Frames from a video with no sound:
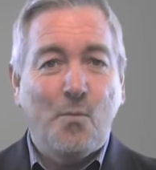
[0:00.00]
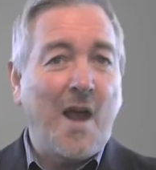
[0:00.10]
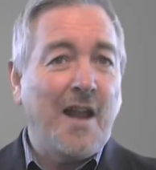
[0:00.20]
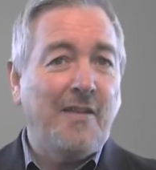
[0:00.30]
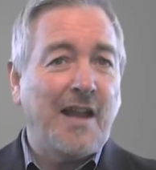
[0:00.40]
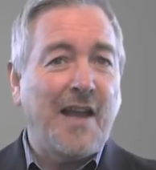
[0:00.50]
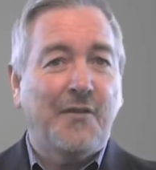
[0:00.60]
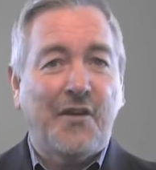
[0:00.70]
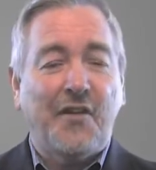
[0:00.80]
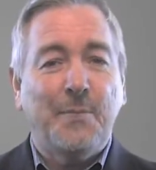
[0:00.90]
Well,
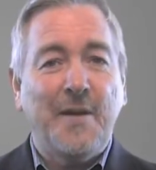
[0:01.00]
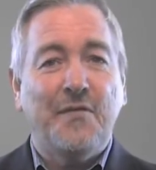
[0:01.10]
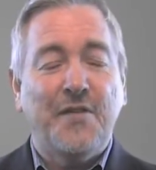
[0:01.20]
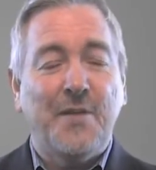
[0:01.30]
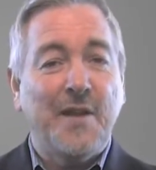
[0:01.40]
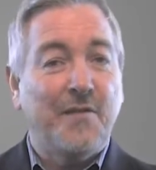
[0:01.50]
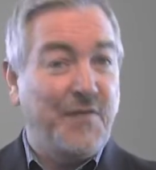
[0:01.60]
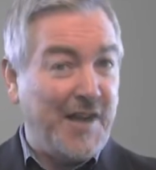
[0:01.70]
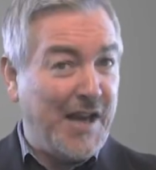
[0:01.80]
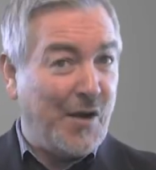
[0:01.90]
I've just been filming
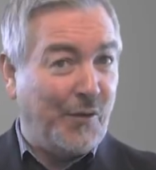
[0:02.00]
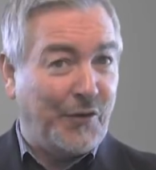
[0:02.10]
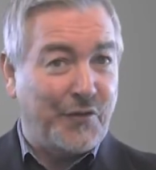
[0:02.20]
videos